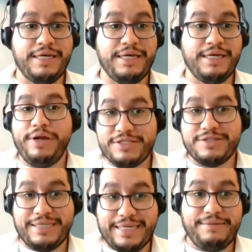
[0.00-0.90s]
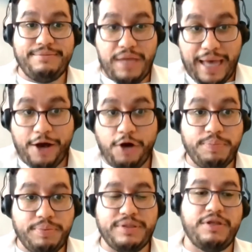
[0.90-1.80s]
The whole point is to
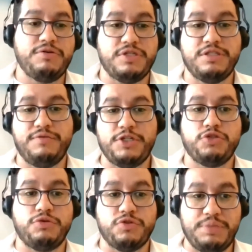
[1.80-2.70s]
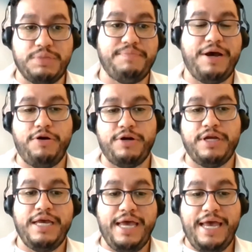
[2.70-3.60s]
help those individuals be empowered
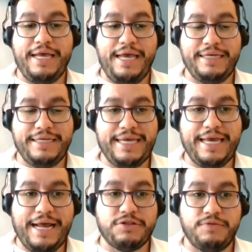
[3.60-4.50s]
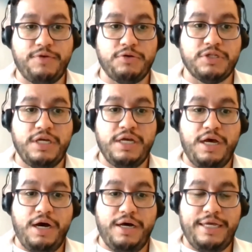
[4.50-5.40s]
and get out to vote
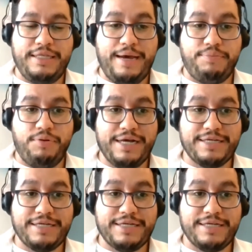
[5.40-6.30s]
in that process.